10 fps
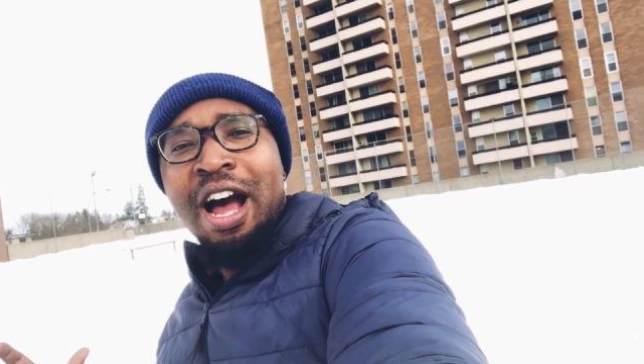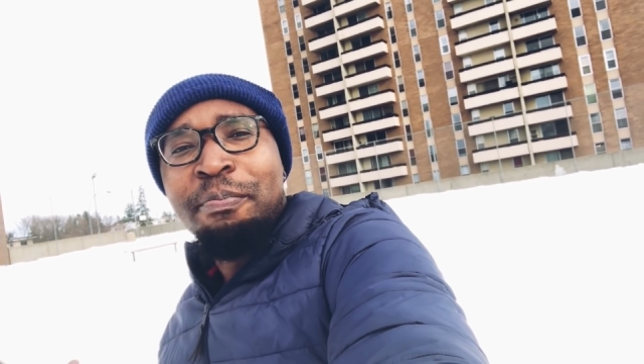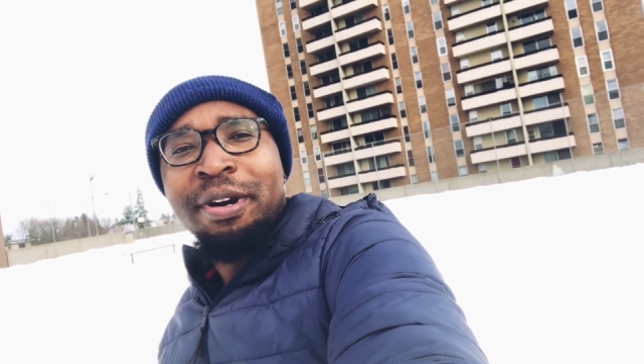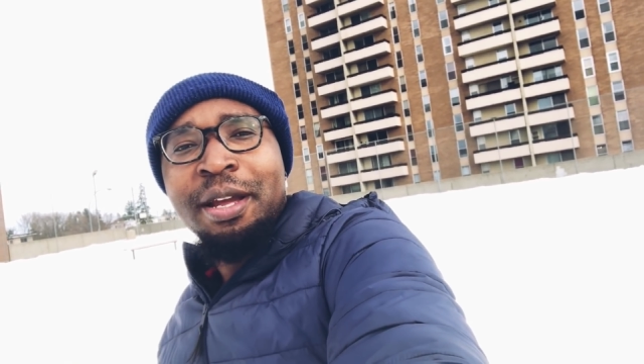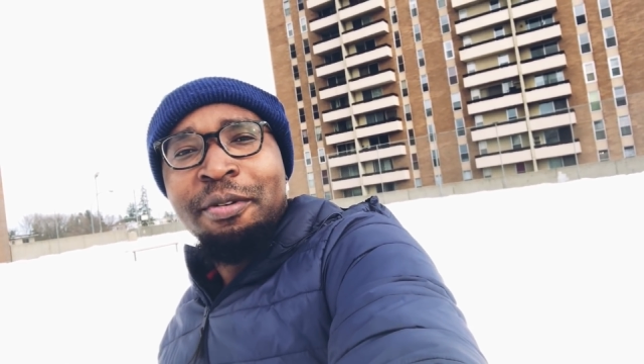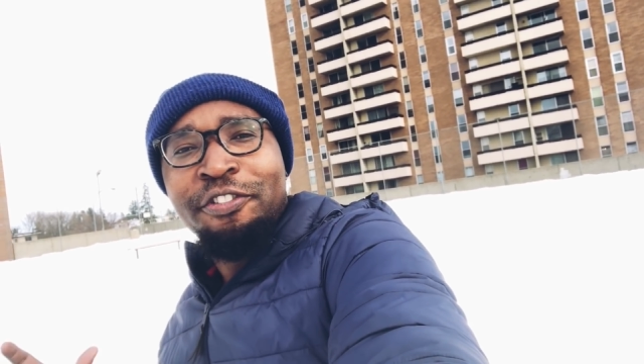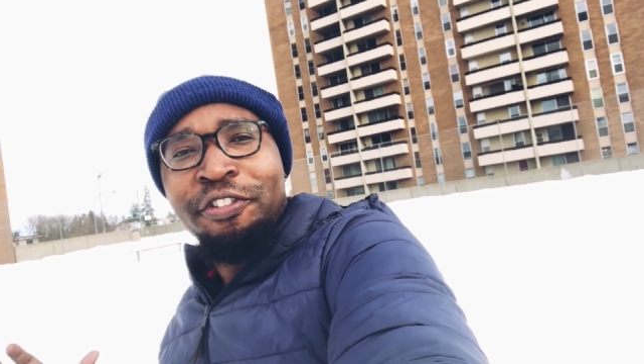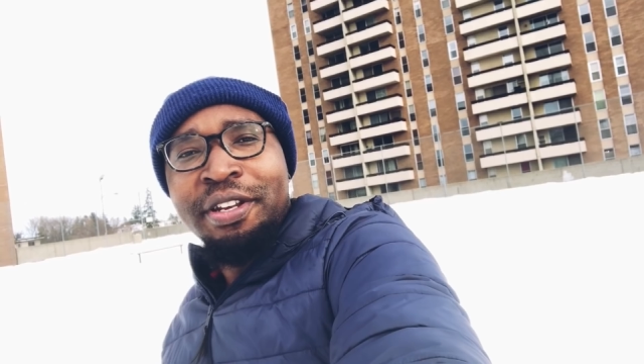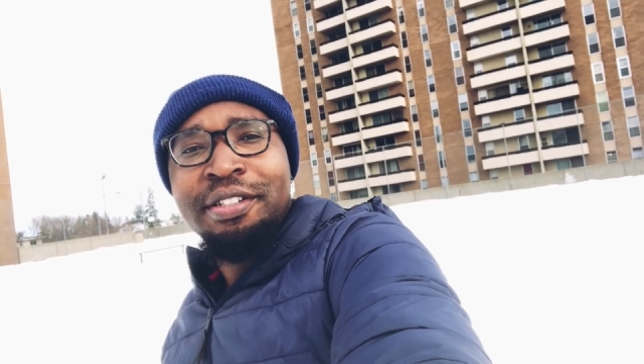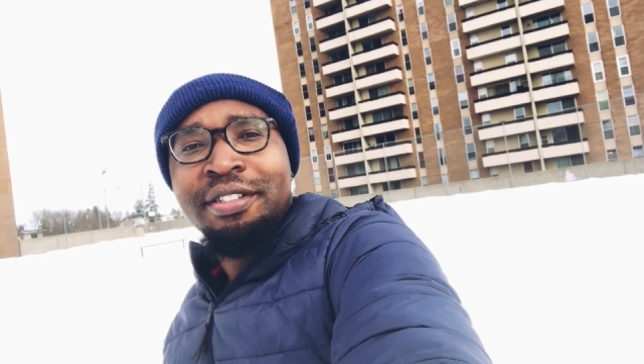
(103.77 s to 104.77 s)
applicable
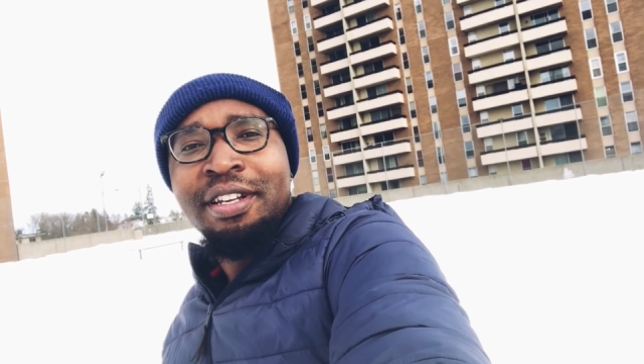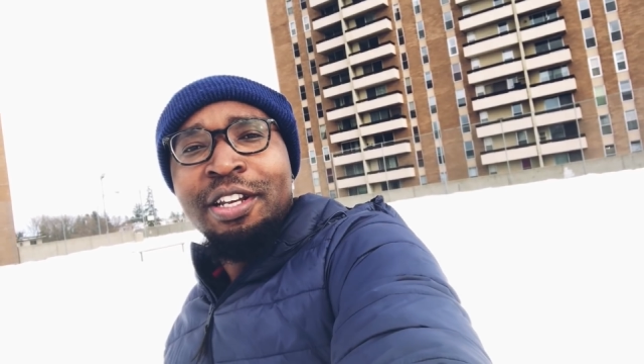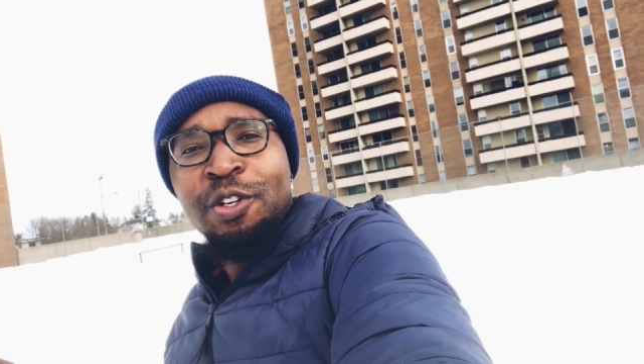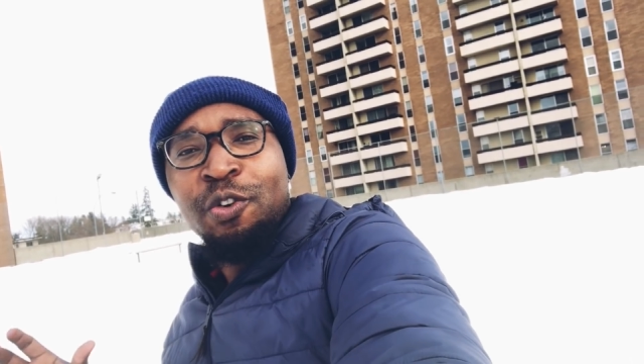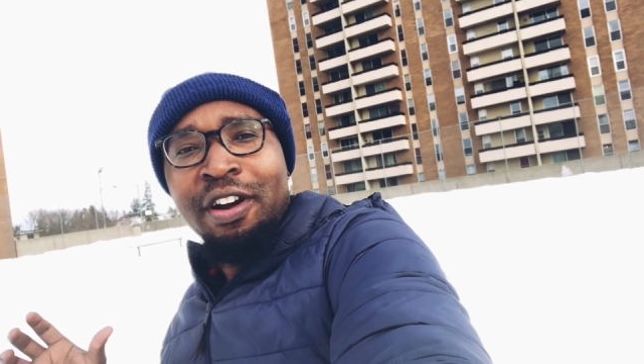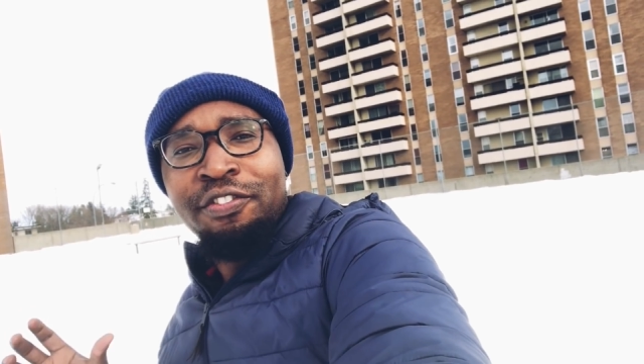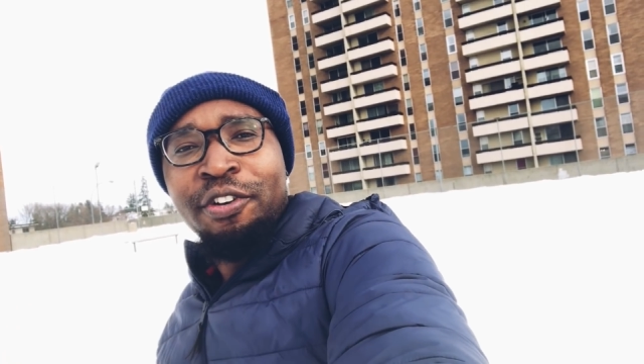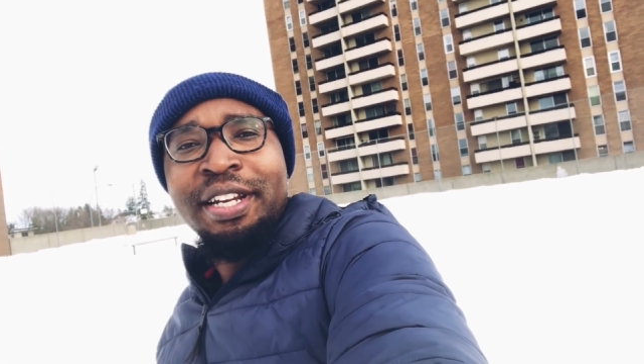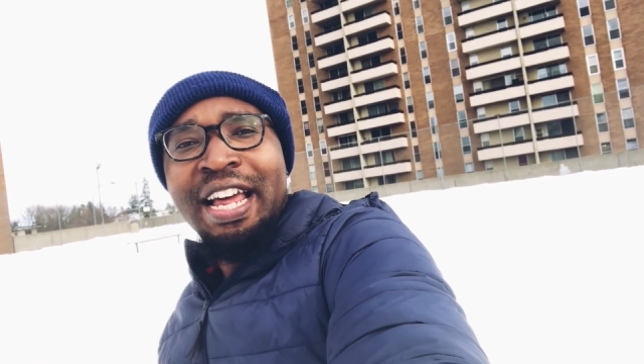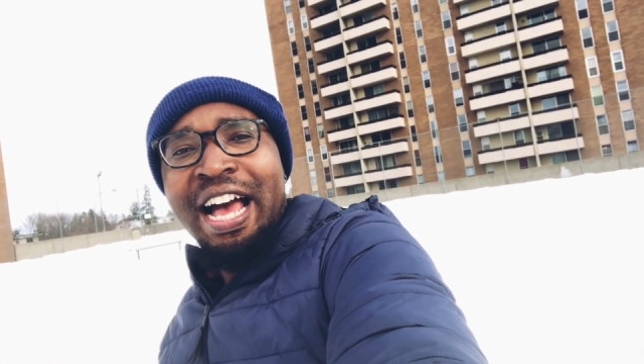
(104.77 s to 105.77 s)
fees to
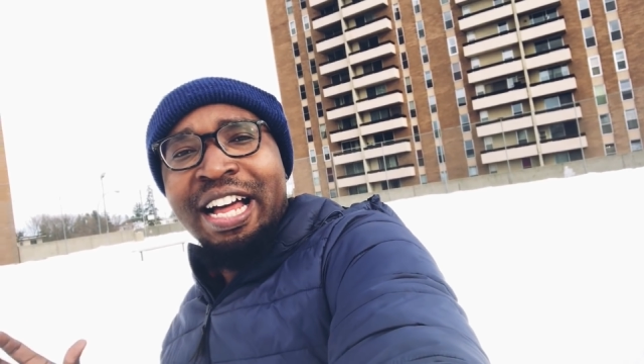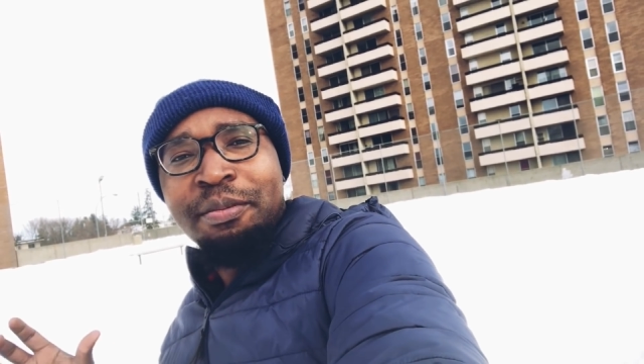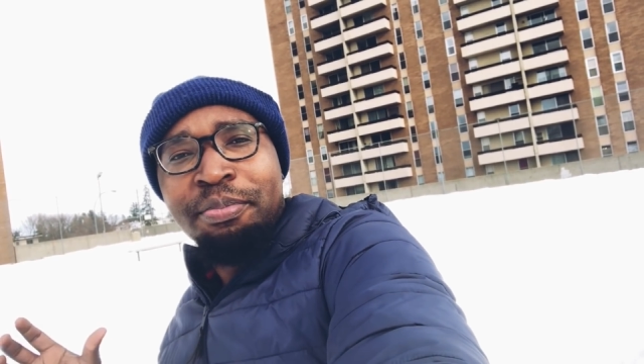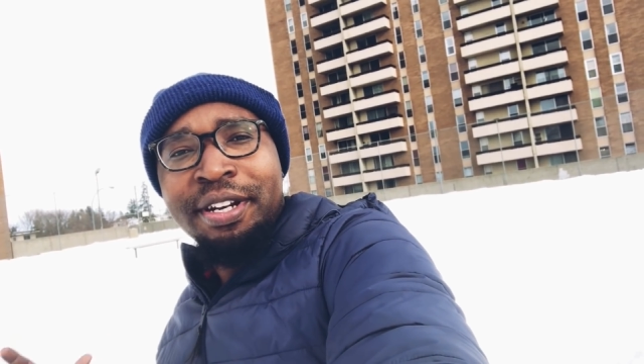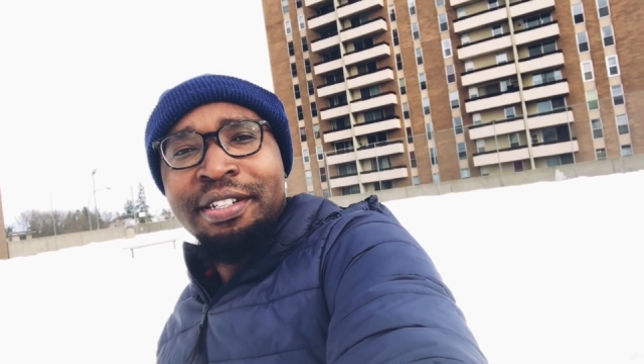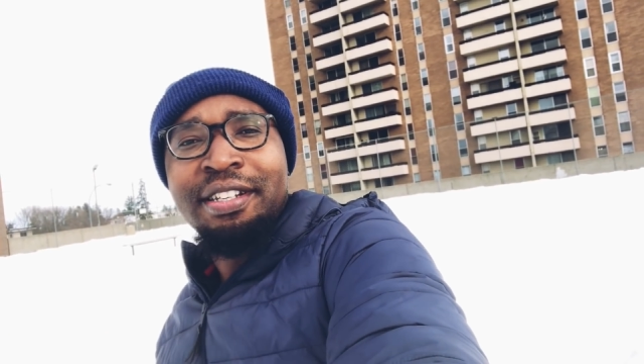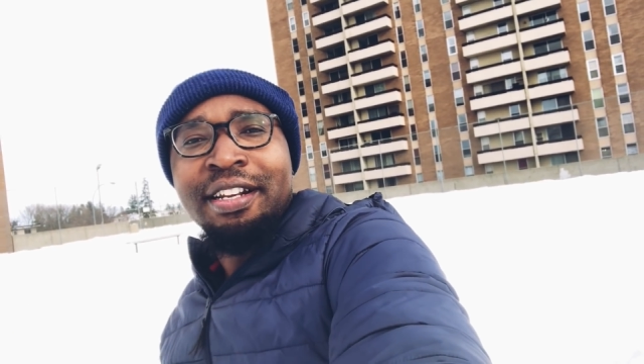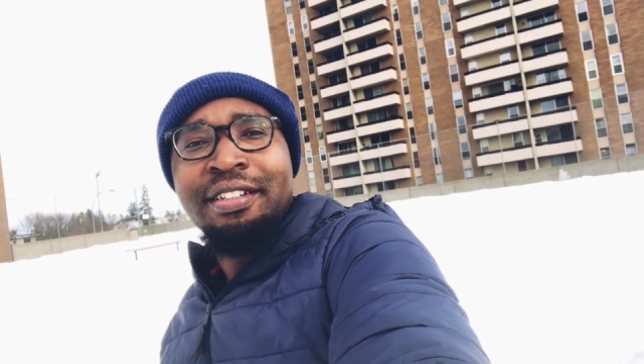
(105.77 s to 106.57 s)
avoid unpleasant